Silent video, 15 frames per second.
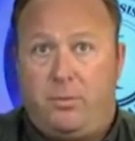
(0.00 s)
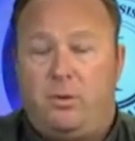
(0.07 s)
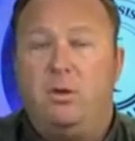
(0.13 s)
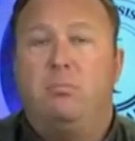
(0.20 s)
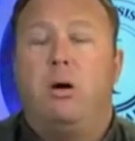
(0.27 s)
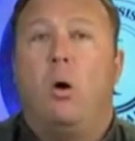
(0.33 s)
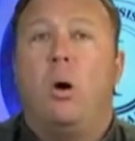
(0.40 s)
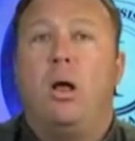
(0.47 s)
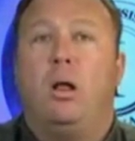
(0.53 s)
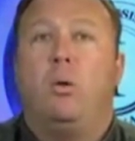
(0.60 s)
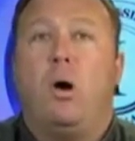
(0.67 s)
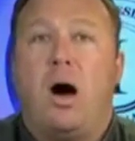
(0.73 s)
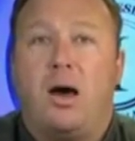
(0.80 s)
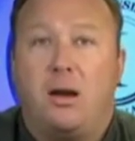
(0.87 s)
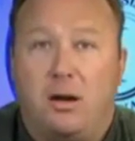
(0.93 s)
You boil
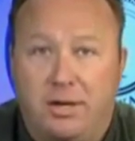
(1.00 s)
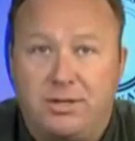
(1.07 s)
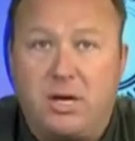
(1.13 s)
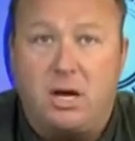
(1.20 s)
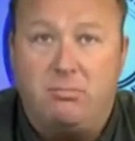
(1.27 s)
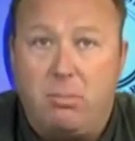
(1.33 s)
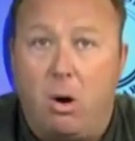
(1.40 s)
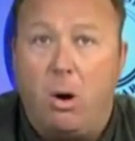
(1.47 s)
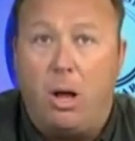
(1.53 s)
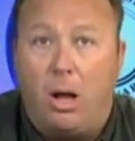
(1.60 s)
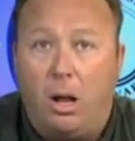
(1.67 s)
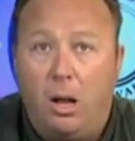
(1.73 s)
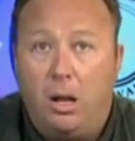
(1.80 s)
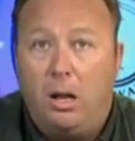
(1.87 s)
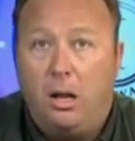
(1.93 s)
water, it's going to
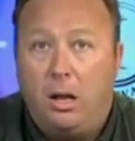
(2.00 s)
boil.